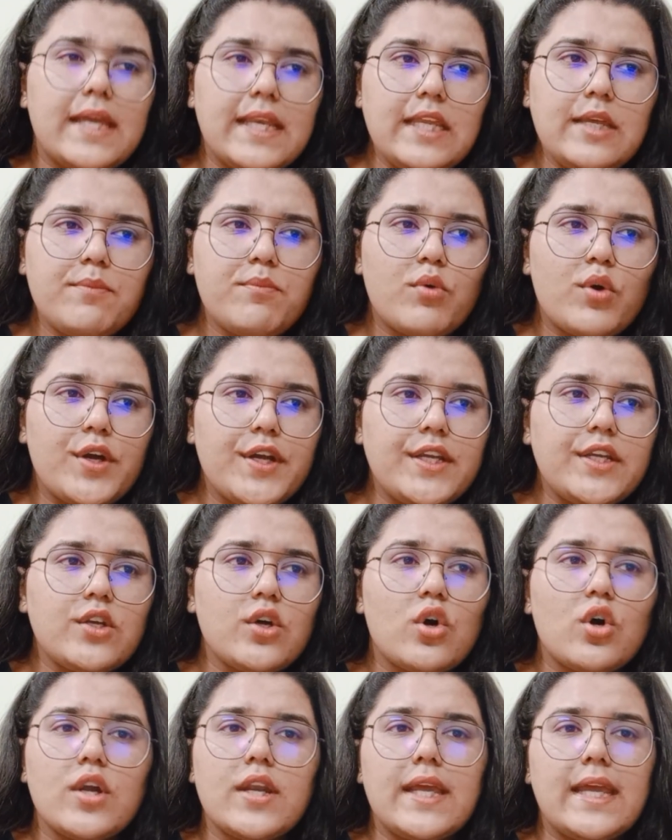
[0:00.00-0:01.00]
any
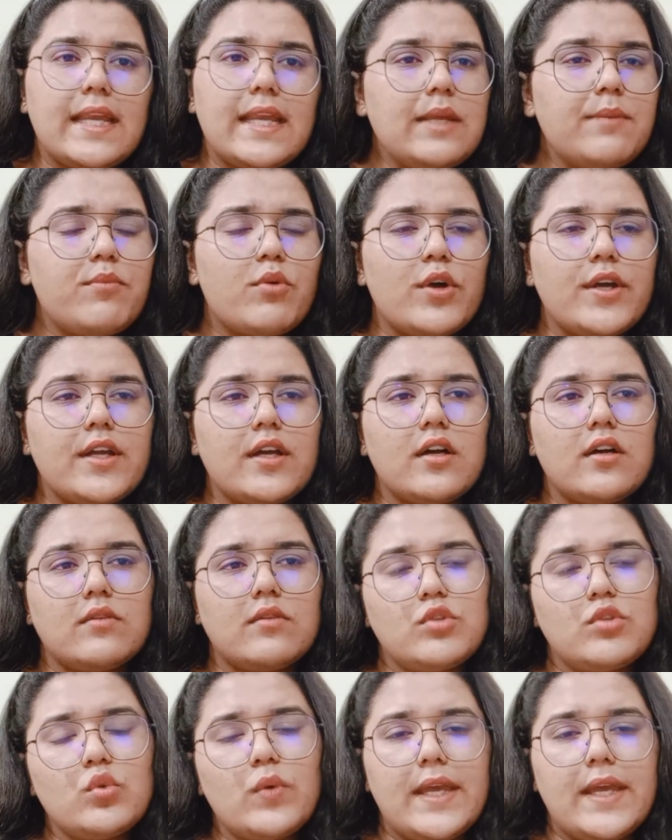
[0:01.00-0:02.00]
point or any point
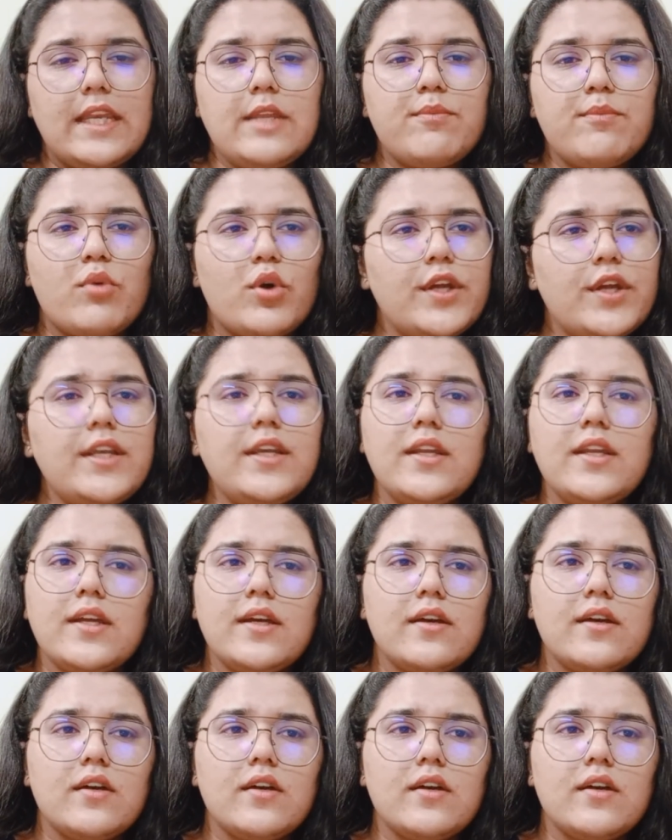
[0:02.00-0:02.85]
to any point